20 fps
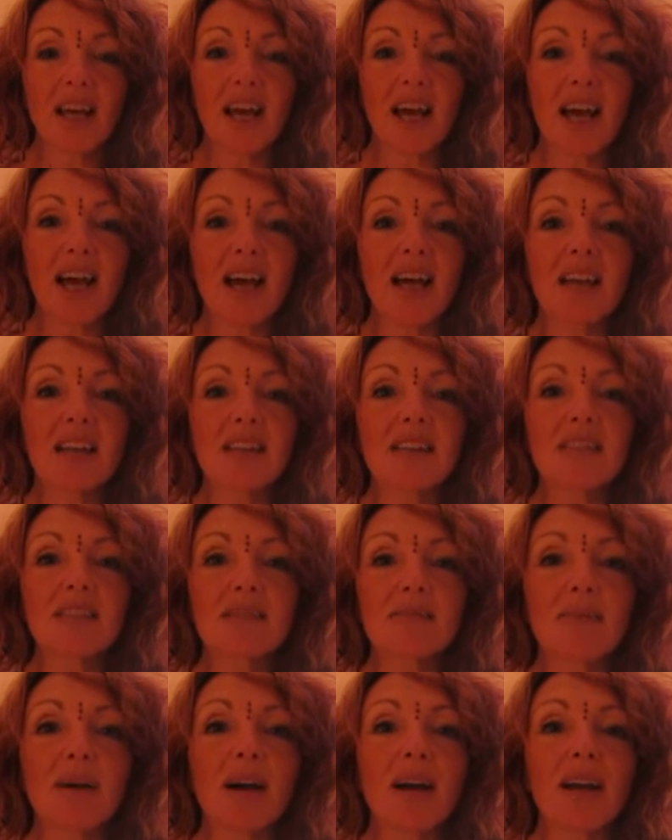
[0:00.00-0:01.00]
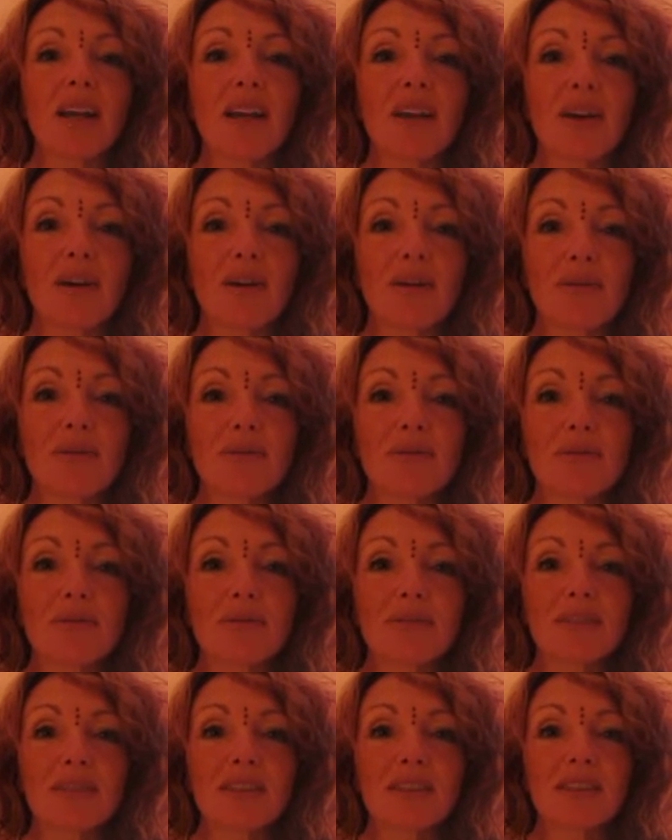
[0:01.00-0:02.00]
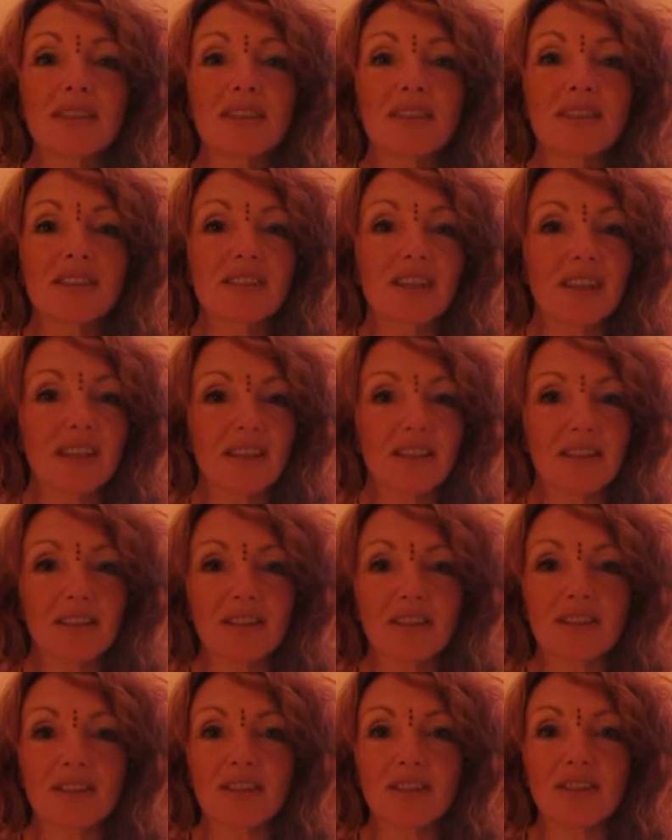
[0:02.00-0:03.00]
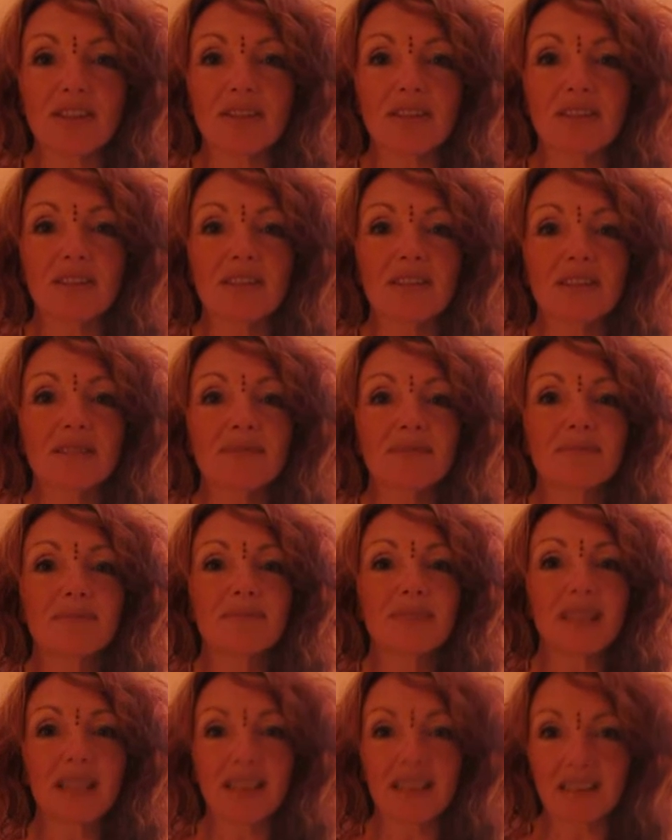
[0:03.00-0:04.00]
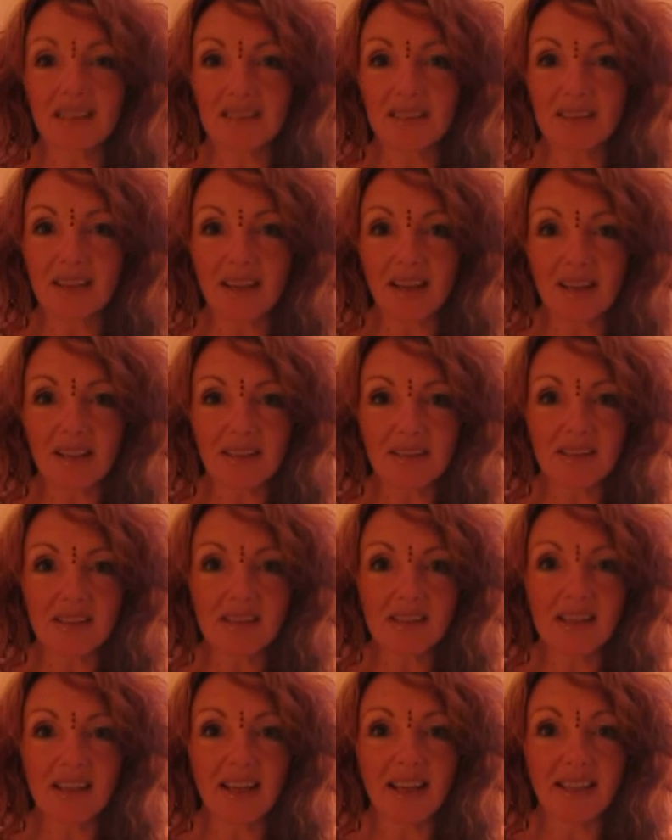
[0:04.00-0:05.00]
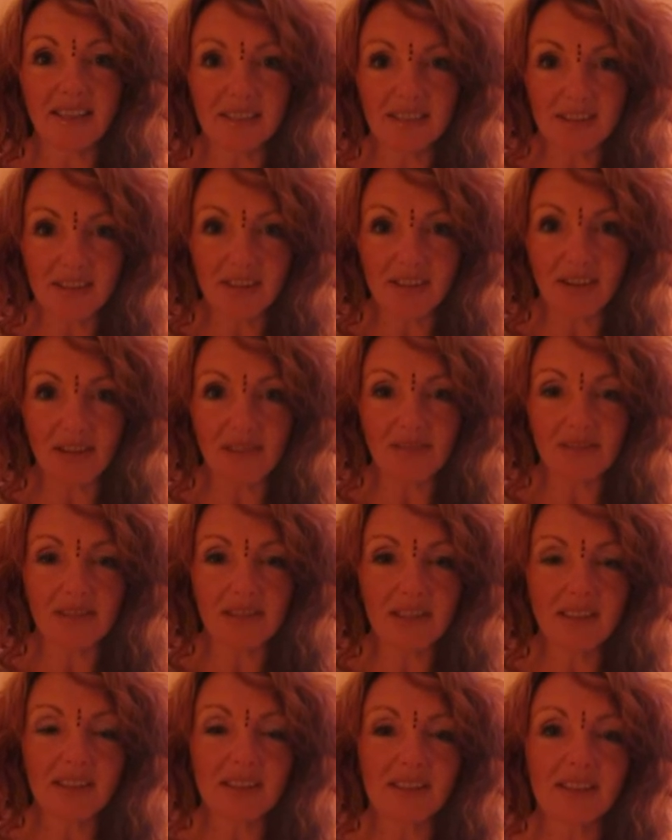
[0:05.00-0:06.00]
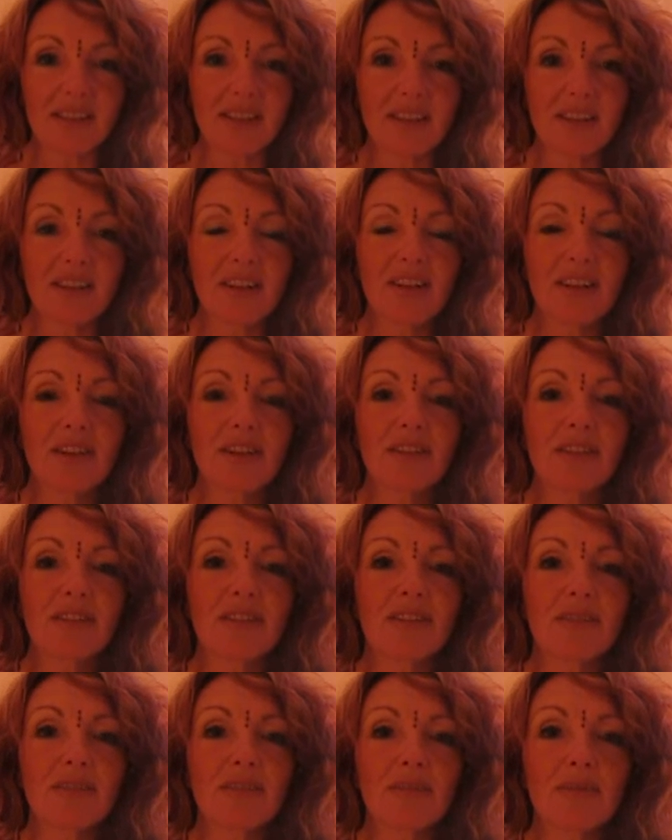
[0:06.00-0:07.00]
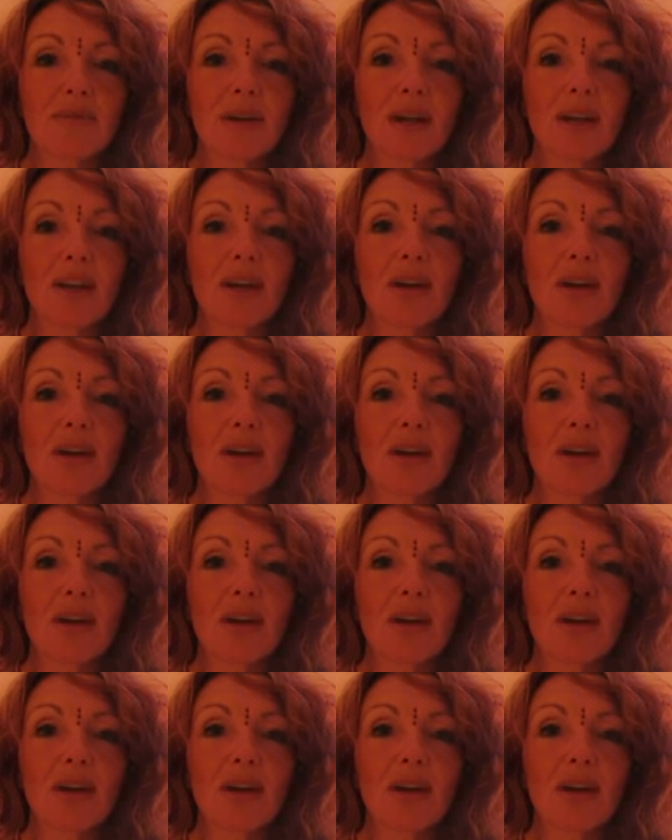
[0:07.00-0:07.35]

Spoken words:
and my own psychological insights and discoveries through my